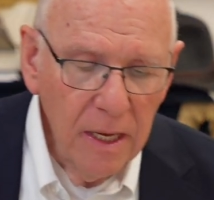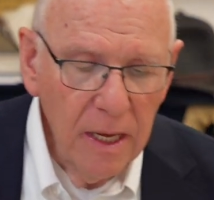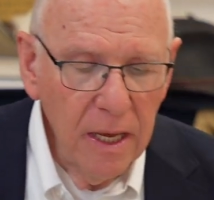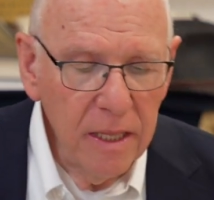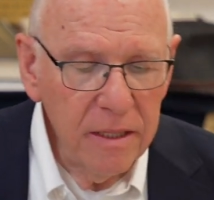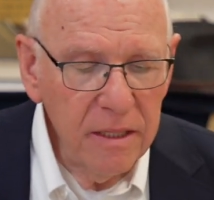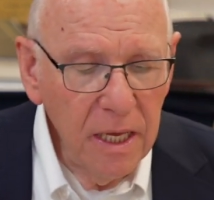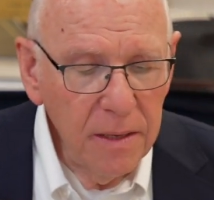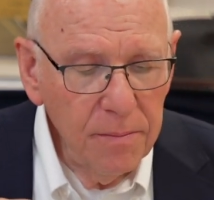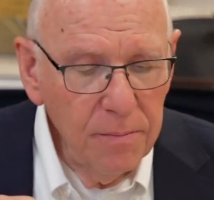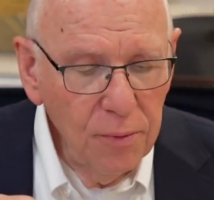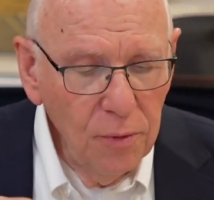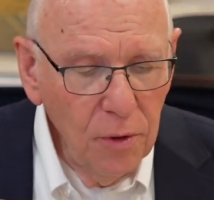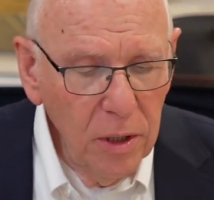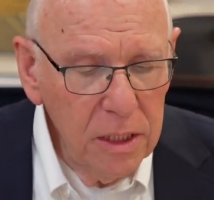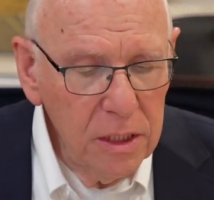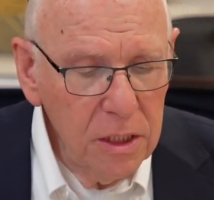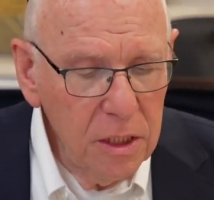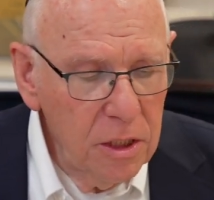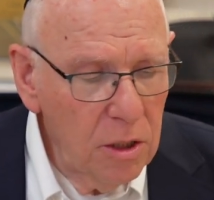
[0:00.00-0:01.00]
And they
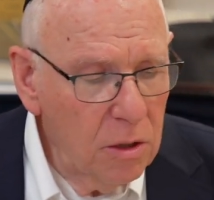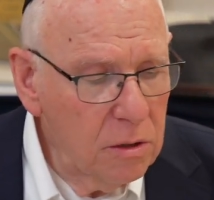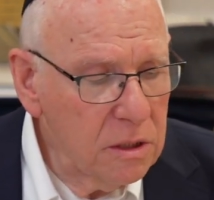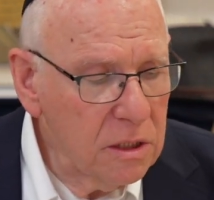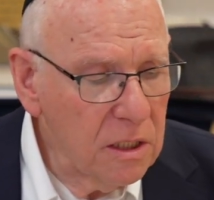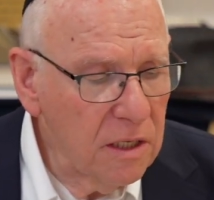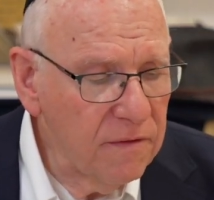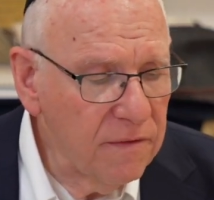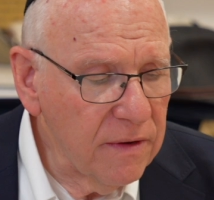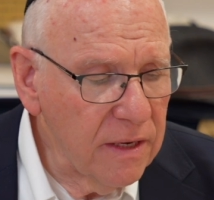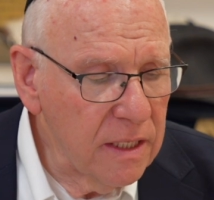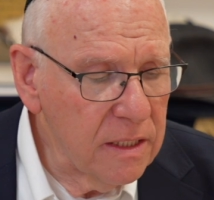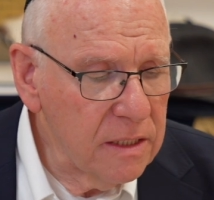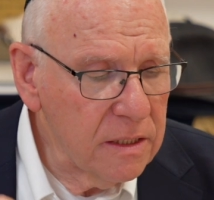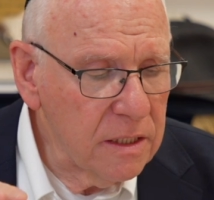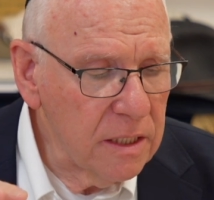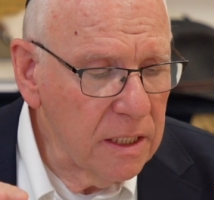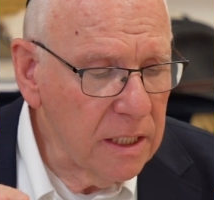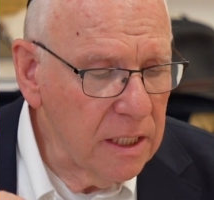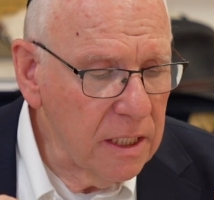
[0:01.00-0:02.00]
brought Yosef
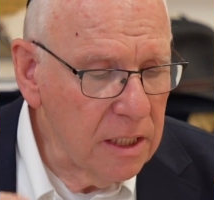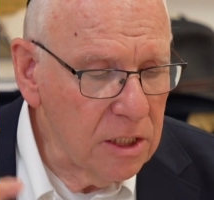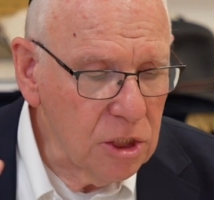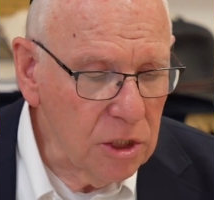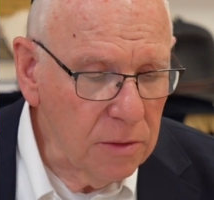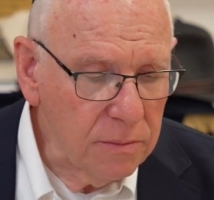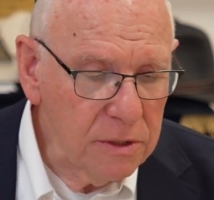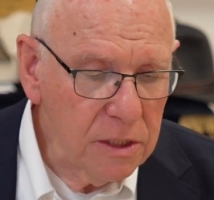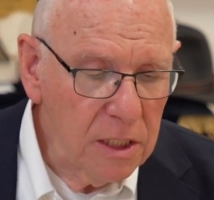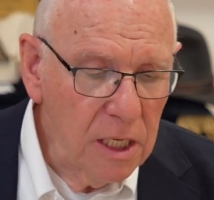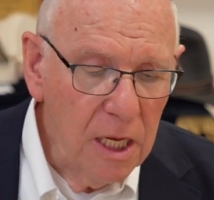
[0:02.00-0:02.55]
into Egypt.